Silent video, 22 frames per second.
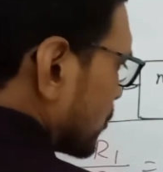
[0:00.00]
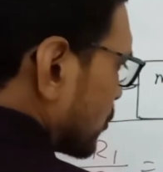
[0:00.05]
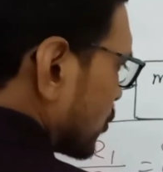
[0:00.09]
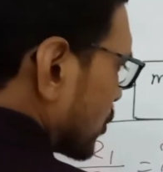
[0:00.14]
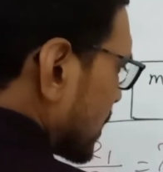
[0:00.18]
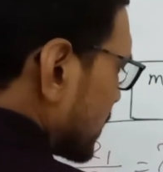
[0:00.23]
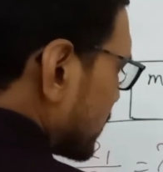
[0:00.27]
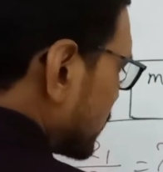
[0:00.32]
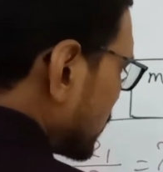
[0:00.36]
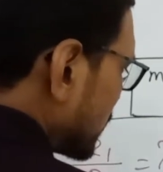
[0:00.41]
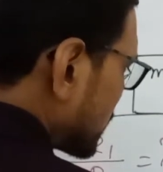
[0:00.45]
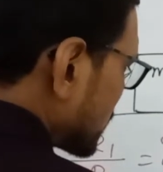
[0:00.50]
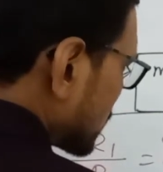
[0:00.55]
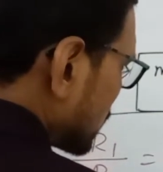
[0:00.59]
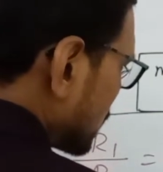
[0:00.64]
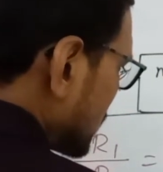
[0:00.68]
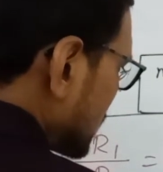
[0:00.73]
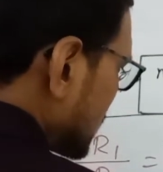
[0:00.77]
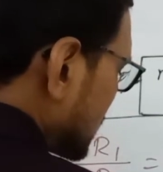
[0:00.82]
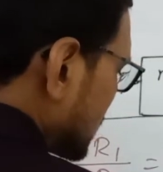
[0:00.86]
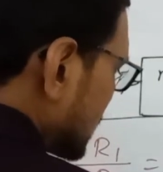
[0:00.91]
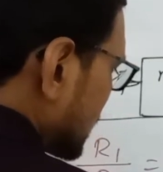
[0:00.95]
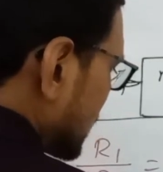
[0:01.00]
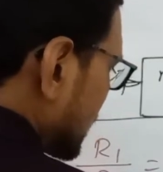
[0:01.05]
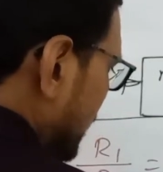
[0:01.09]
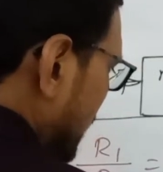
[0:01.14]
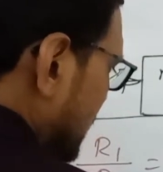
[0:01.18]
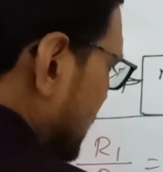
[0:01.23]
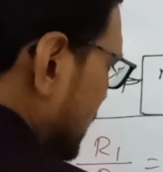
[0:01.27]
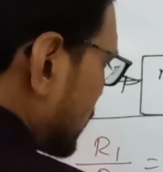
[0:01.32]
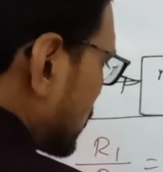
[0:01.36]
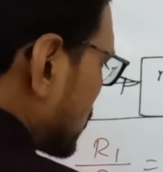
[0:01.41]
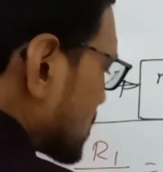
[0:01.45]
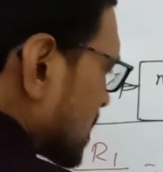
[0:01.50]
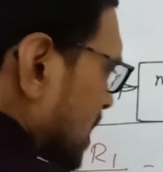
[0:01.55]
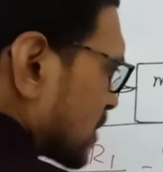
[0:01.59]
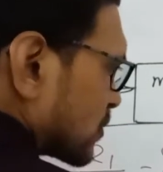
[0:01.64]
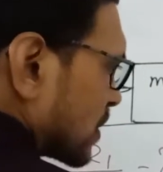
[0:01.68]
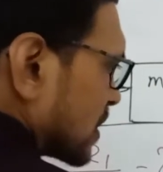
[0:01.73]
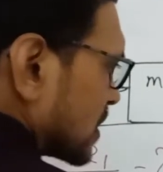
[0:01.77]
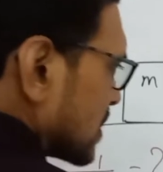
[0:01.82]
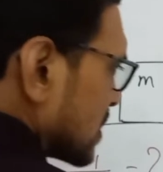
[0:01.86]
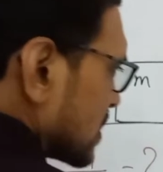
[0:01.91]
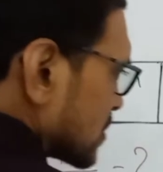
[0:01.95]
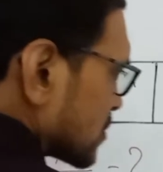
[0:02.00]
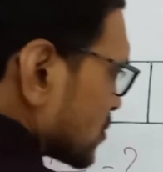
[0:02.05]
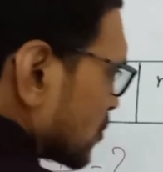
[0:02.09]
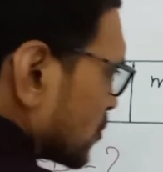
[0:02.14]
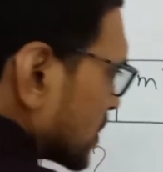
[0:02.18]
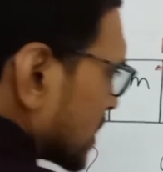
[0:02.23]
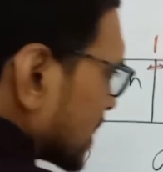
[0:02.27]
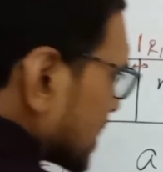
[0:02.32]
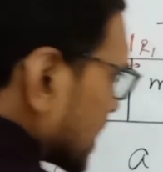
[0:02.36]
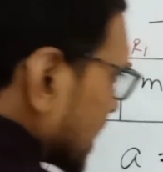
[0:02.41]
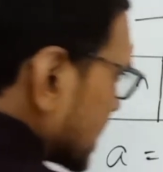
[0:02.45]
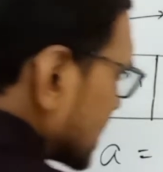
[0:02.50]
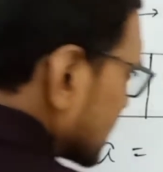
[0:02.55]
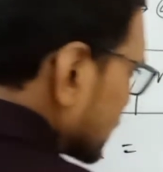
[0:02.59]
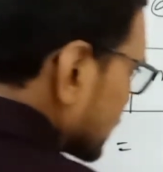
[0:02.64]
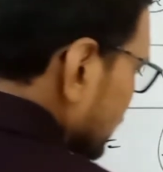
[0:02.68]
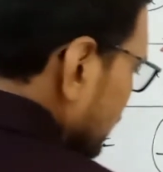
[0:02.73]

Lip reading: moves with by the force R1. So we can write